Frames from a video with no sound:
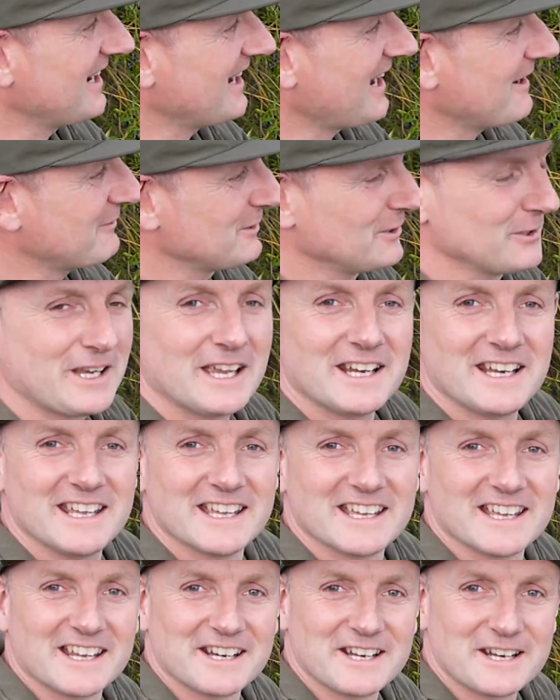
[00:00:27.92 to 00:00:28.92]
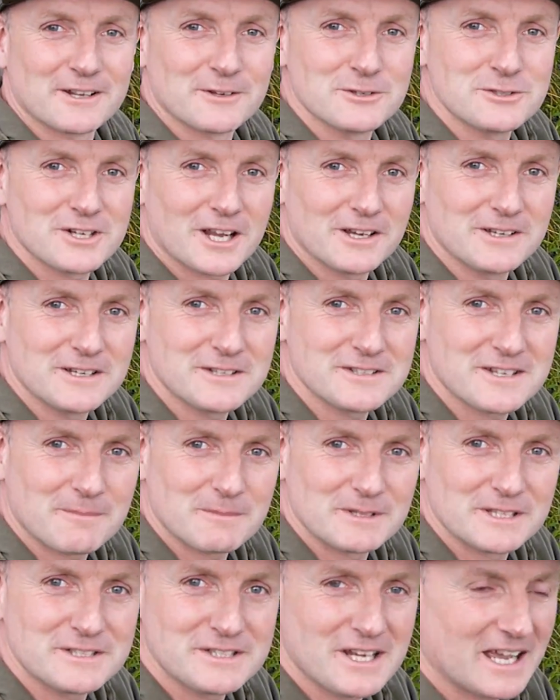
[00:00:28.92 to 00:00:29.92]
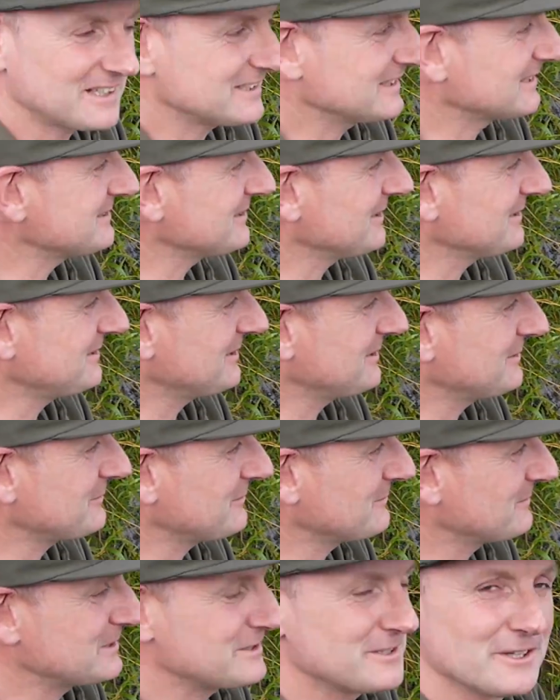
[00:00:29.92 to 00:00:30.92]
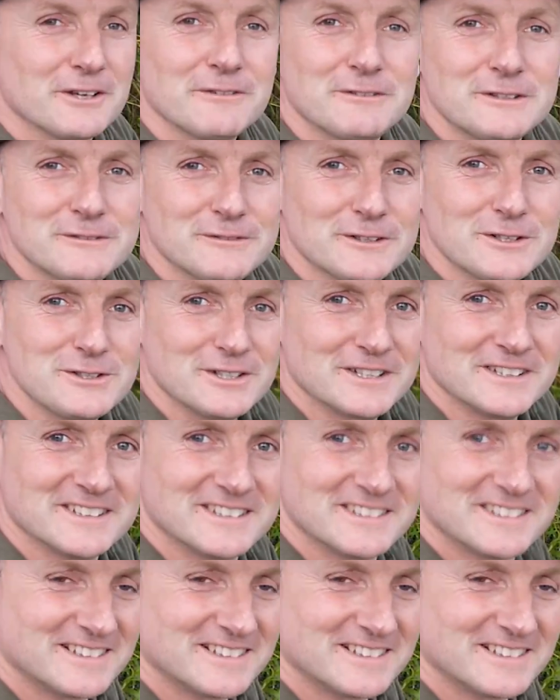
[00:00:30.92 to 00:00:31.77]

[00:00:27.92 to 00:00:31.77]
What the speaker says: have a look at it, and then I'll show you some of the tactics I use for my surface fishing.